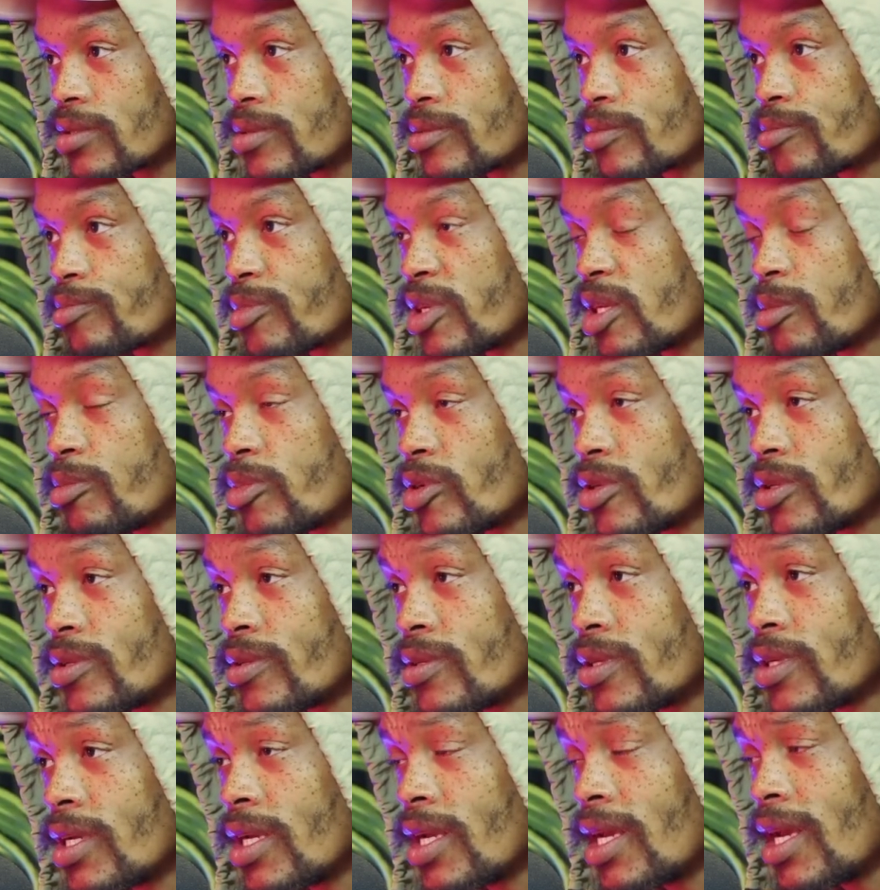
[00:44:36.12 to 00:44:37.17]
people.
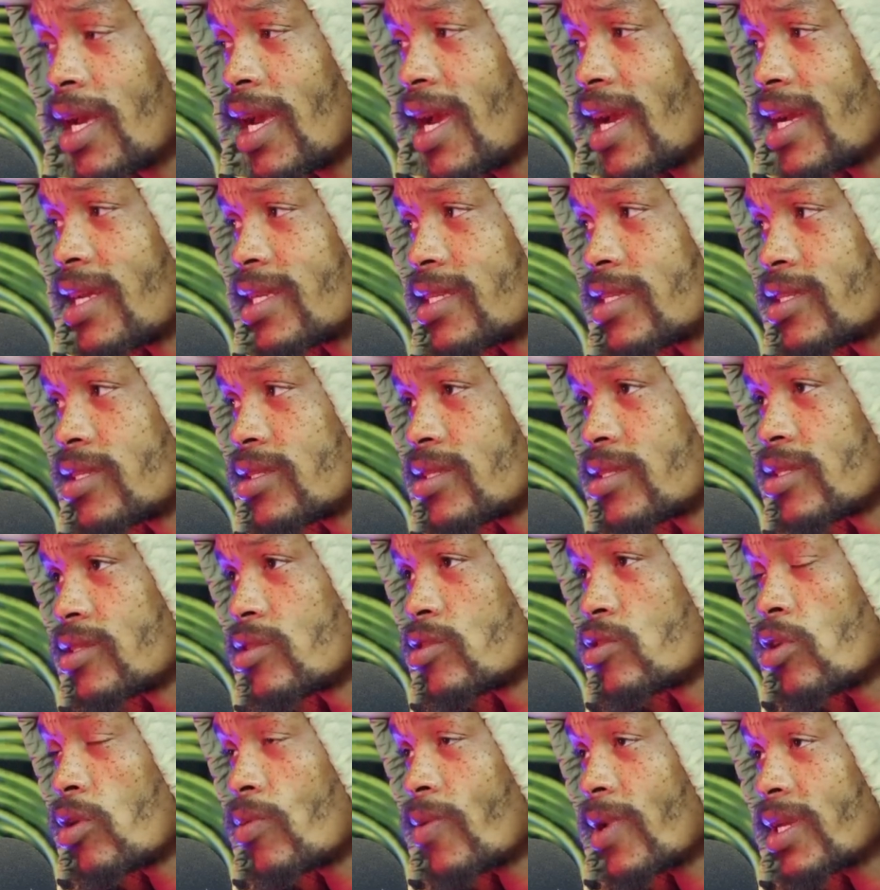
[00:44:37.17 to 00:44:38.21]
And you
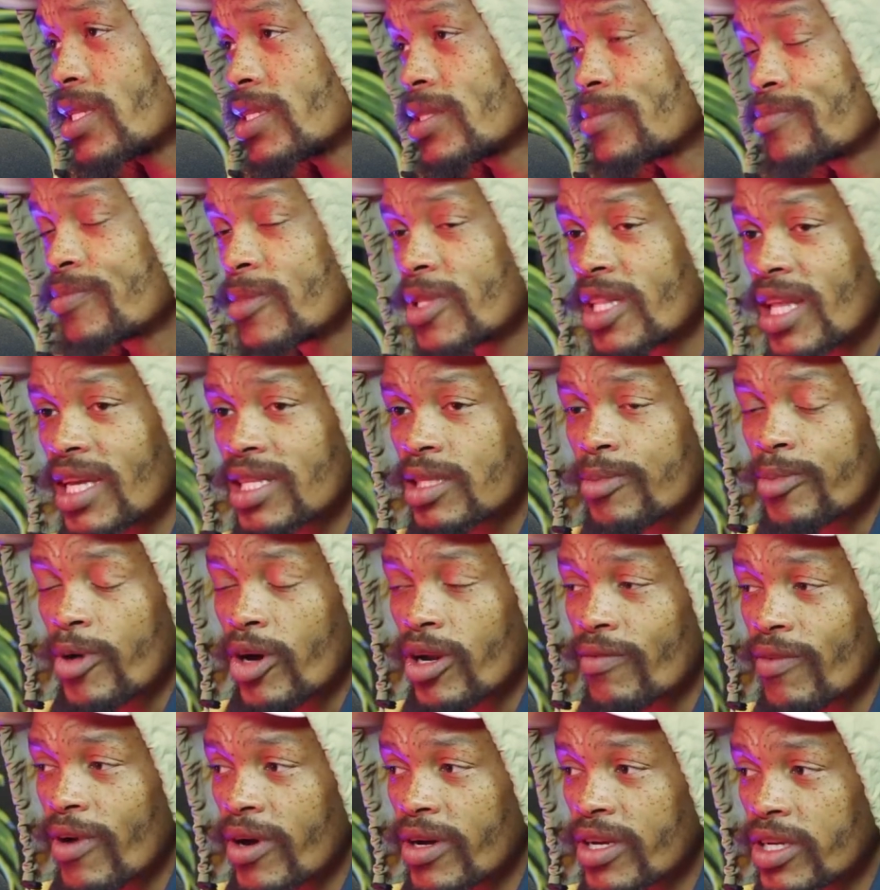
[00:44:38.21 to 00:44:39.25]
know what? That's part
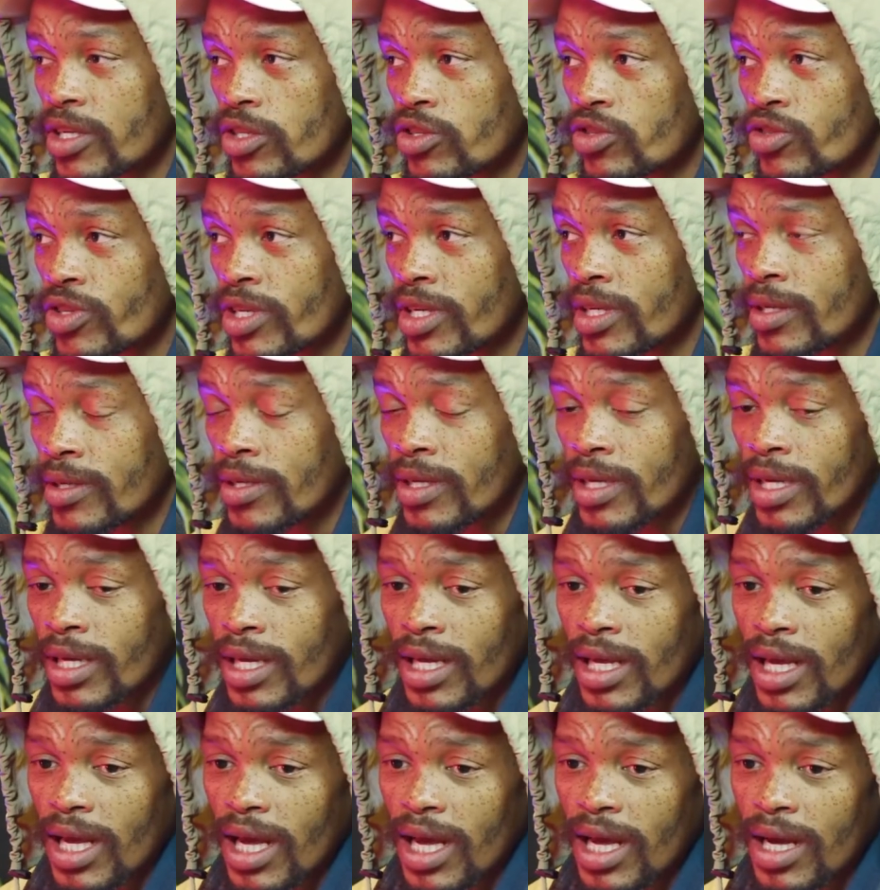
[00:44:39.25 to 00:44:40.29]
of our history.
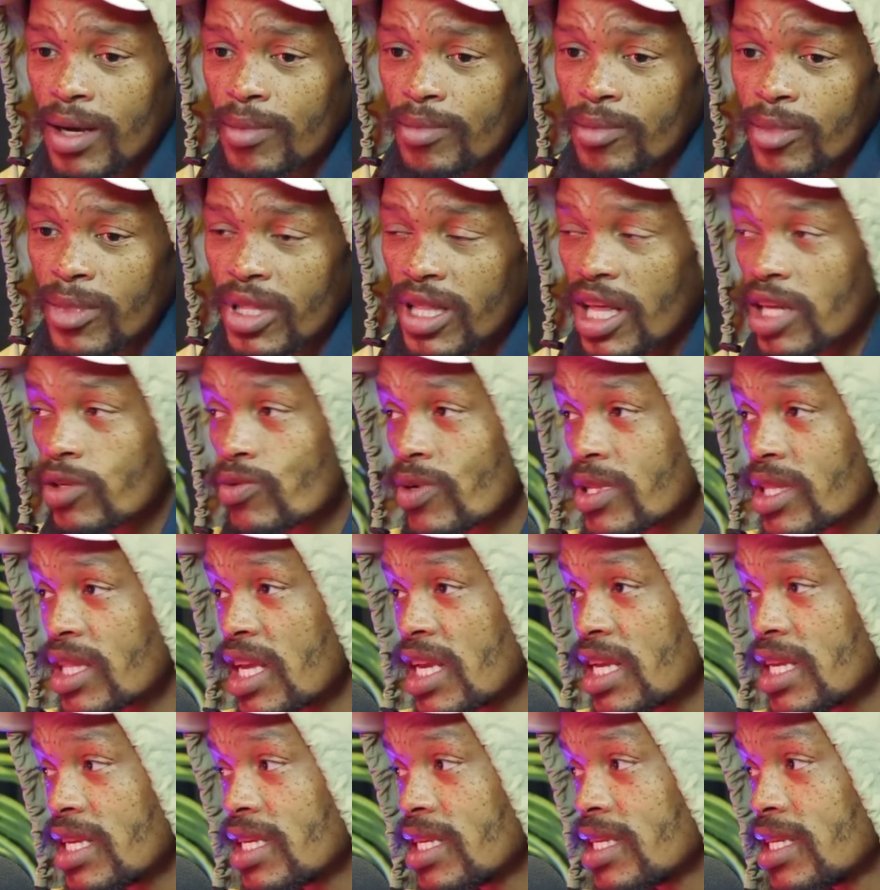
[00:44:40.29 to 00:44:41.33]
That's what
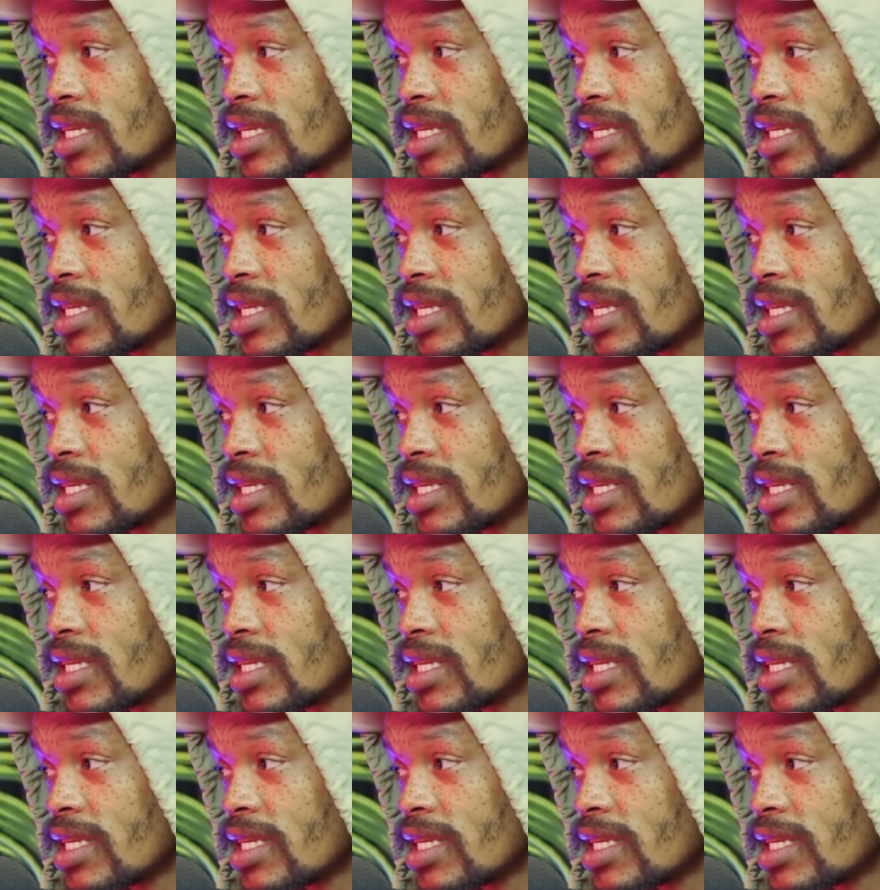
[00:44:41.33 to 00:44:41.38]
they